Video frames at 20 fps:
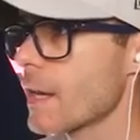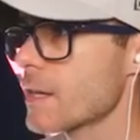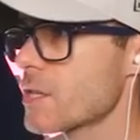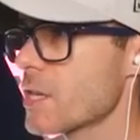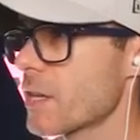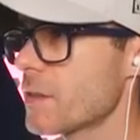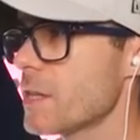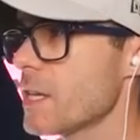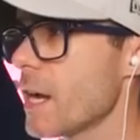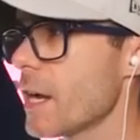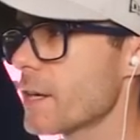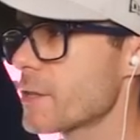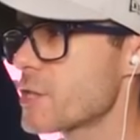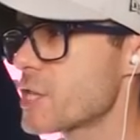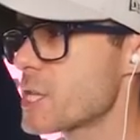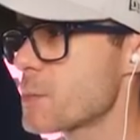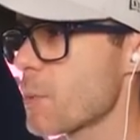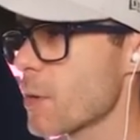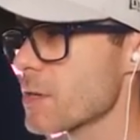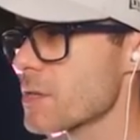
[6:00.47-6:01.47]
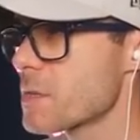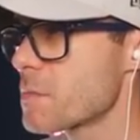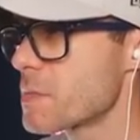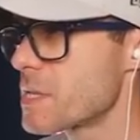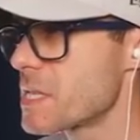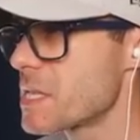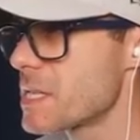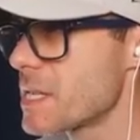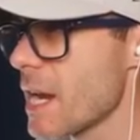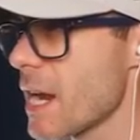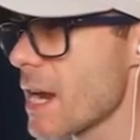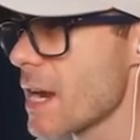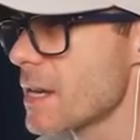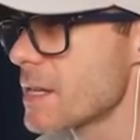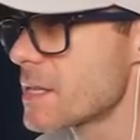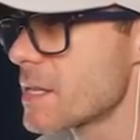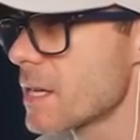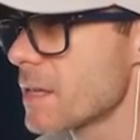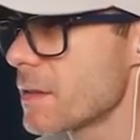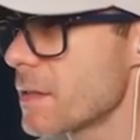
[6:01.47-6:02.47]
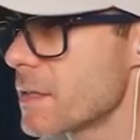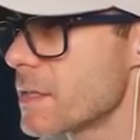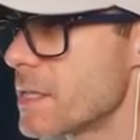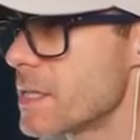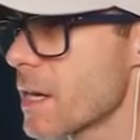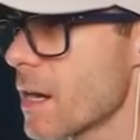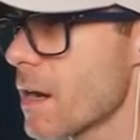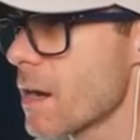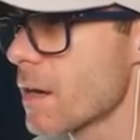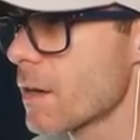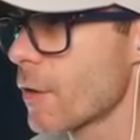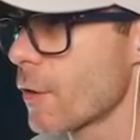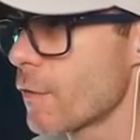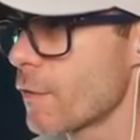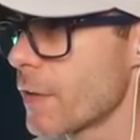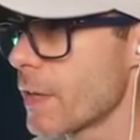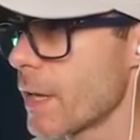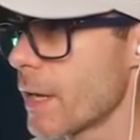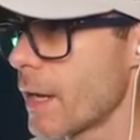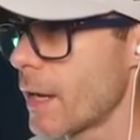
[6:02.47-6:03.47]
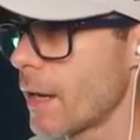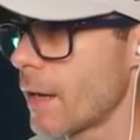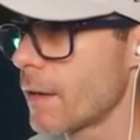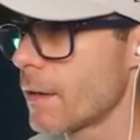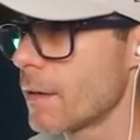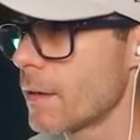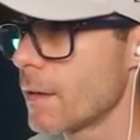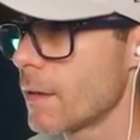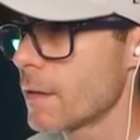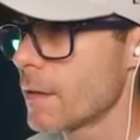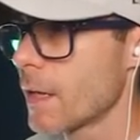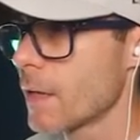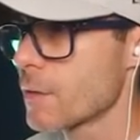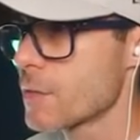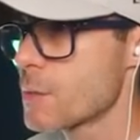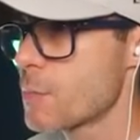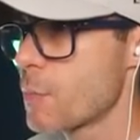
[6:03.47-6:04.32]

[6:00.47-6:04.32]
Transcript: Actually, I think I could spot some stairs in the dark over there. That looks